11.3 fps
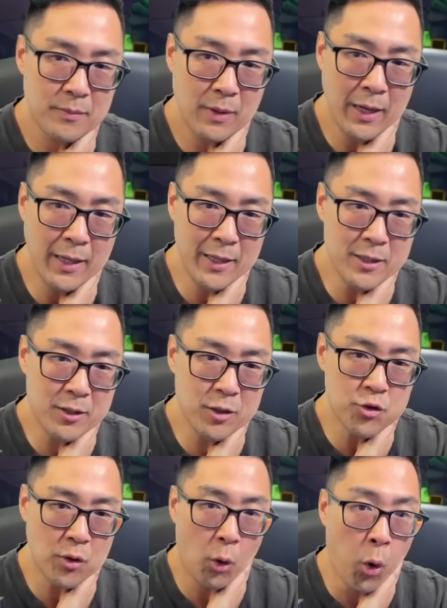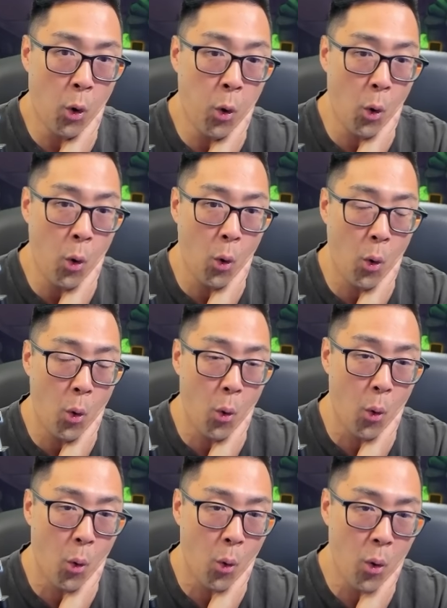I need to draw...
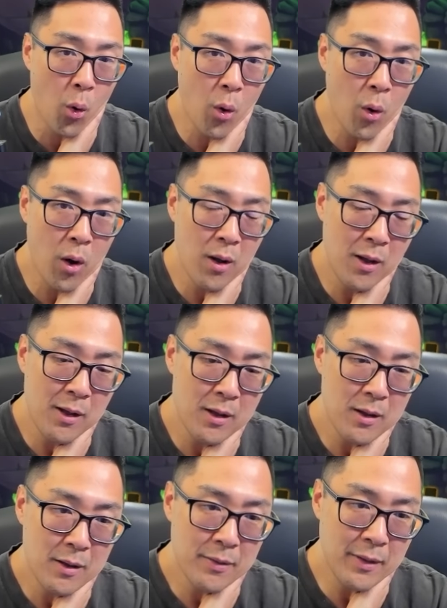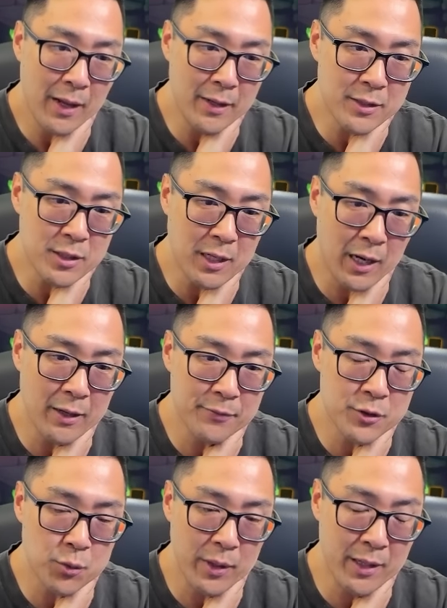Oh, that is kind of
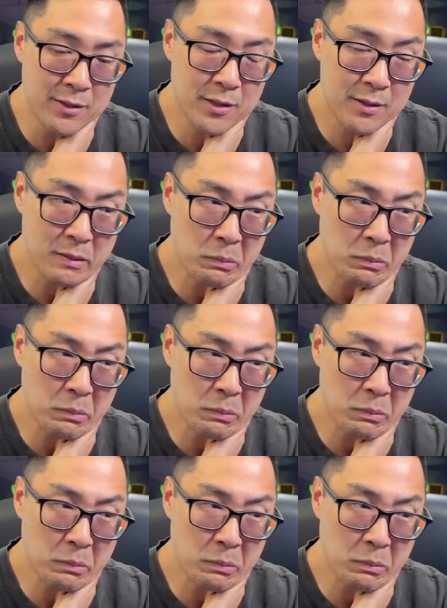sweet.